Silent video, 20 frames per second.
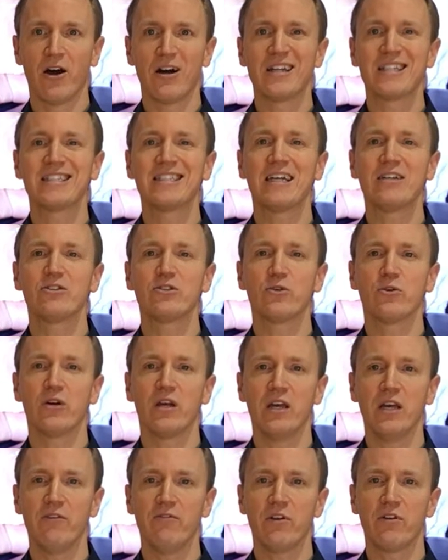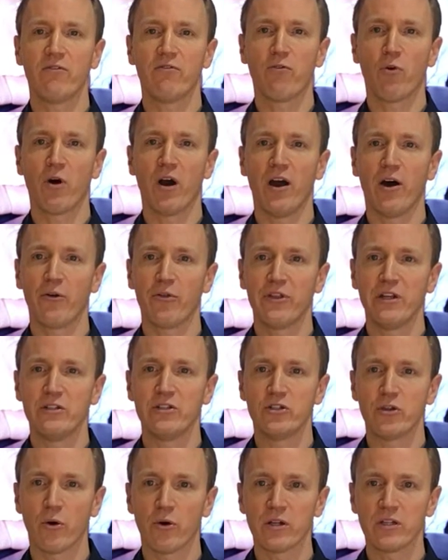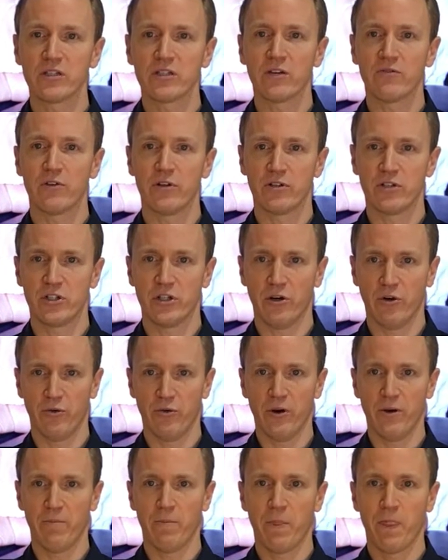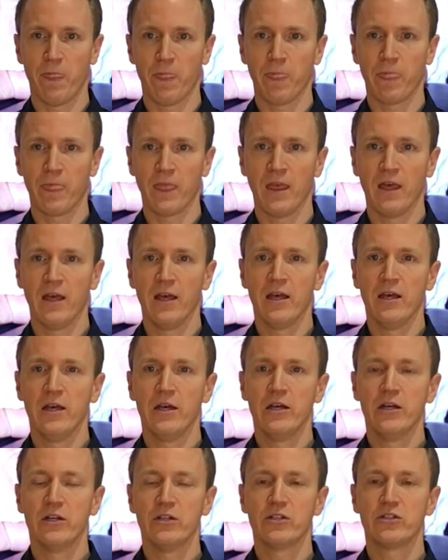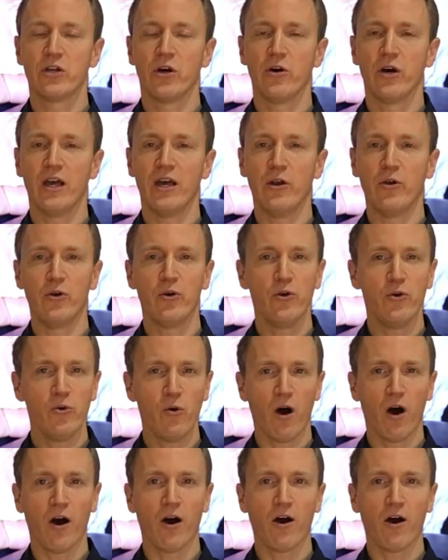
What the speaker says: are essential even for healthy joints of your children. So, and who